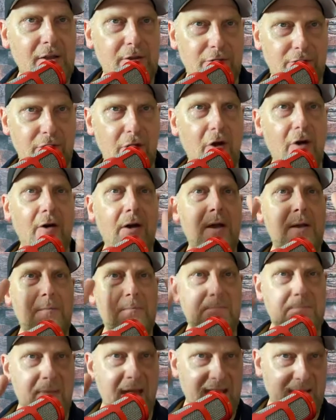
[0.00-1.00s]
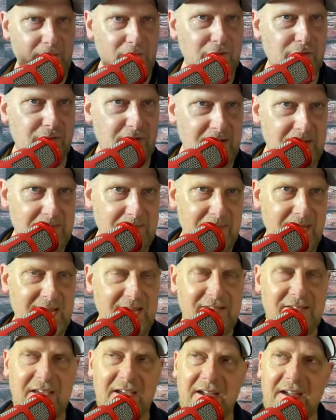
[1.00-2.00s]
not mainstream
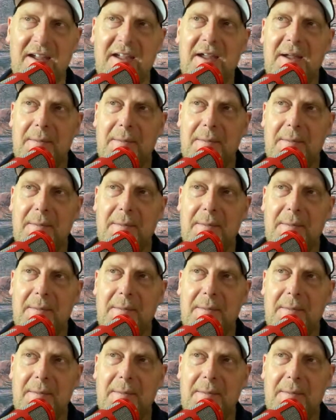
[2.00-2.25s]
media.